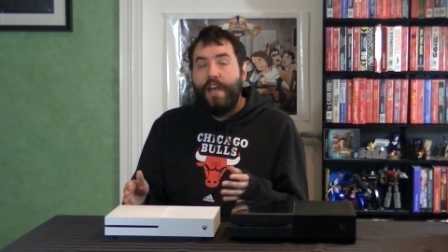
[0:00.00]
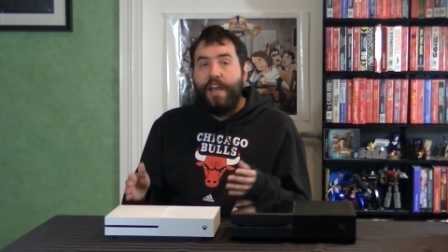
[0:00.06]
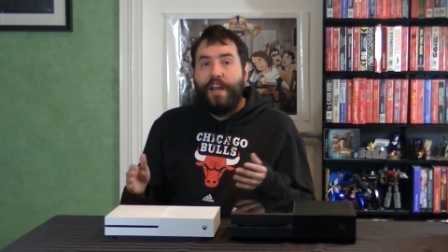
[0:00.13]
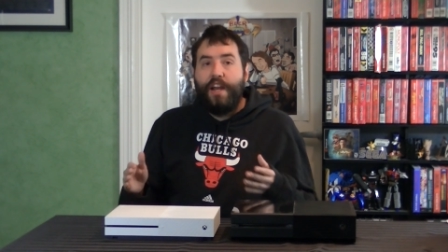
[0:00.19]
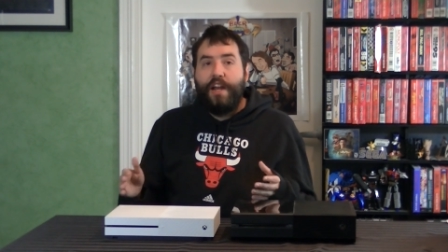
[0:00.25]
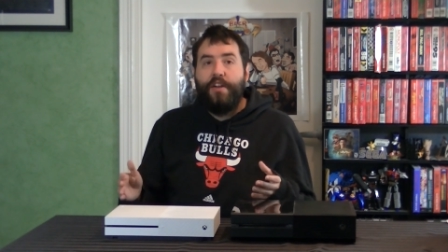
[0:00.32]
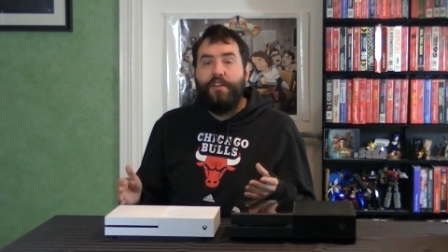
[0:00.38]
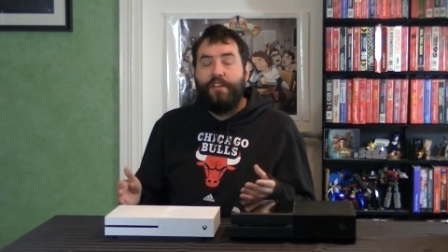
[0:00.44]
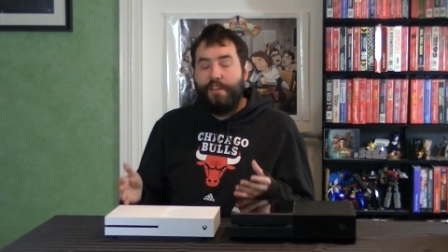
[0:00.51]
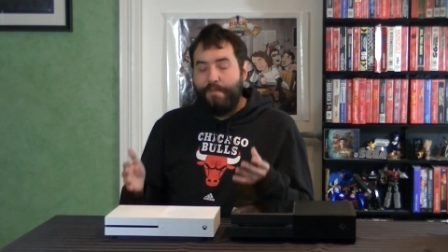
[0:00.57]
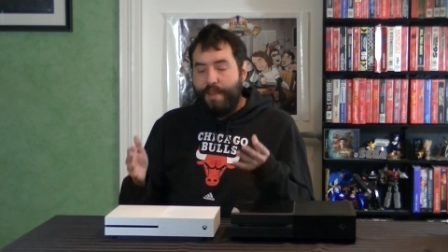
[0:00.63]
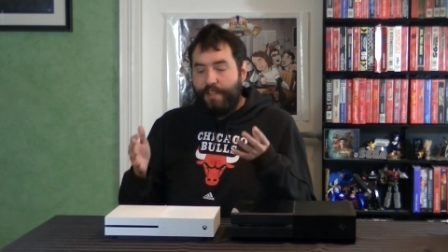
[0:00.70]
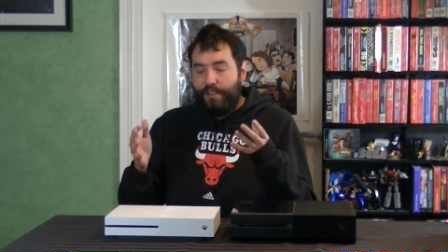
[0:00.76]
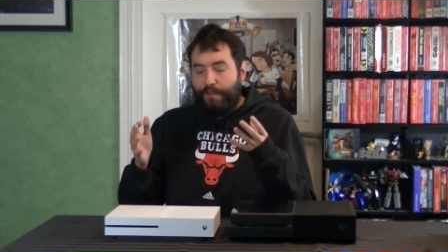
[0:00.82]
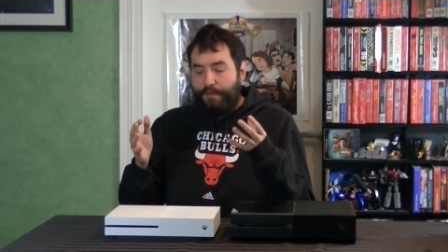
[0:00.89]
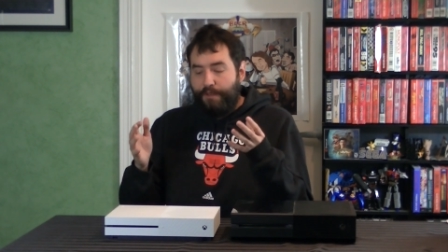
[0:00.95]
It inherently
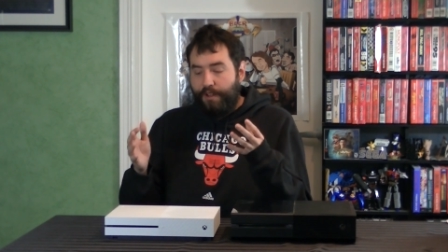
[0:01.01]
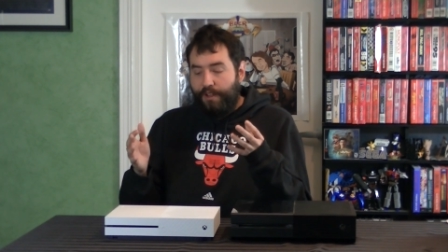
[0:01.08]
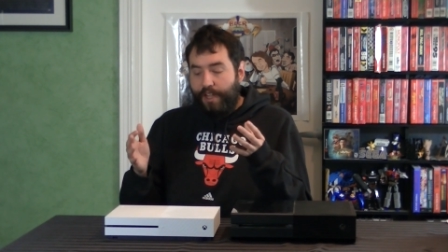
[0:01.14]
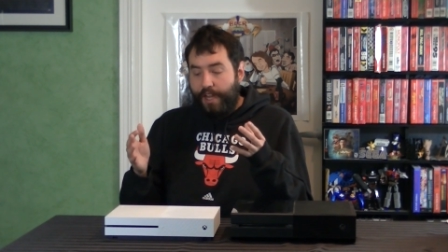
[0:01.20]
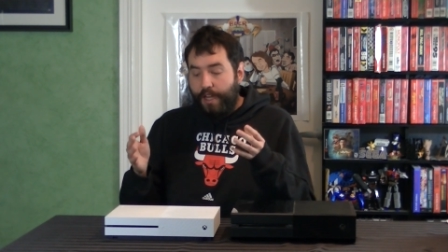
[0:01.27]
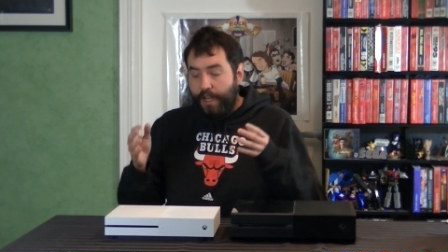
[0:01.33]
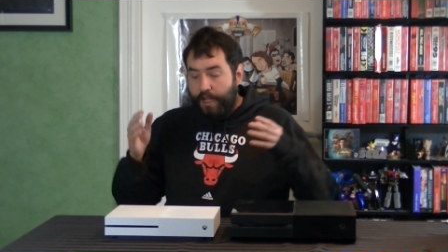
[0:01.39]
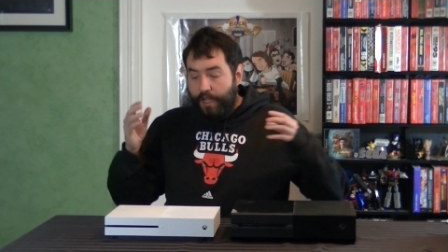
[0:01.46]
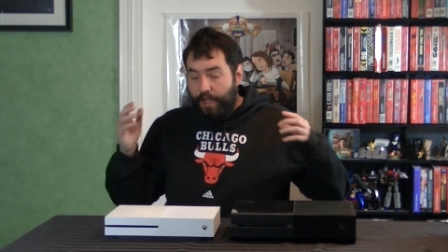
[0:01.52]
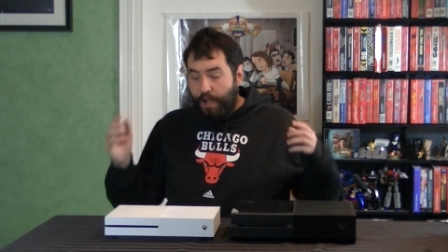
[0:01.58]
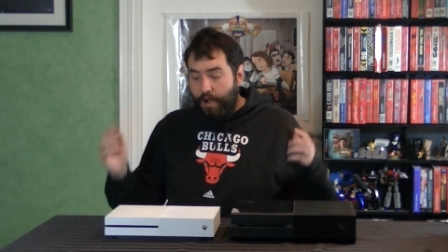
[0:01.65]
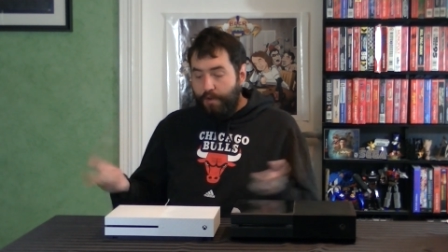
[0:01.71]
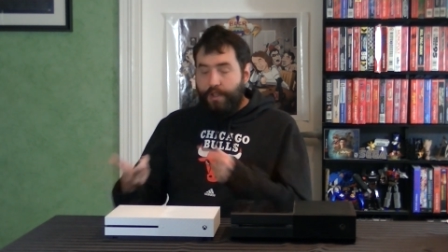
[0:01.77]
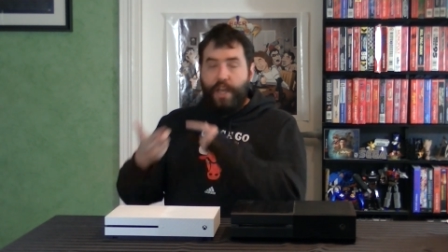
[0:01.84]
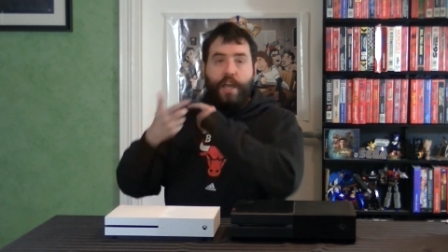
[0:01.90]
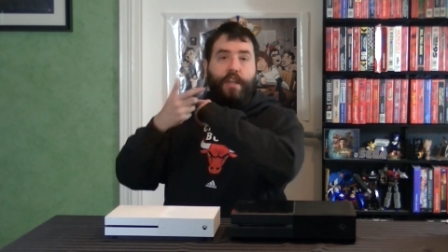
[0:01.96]
makes you feel like,
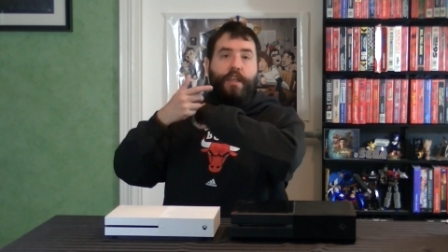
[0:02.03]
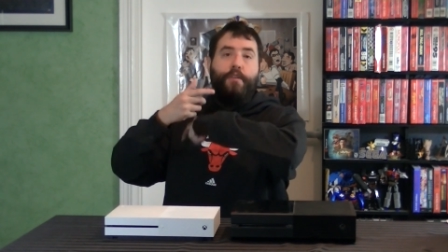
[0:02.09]
okay,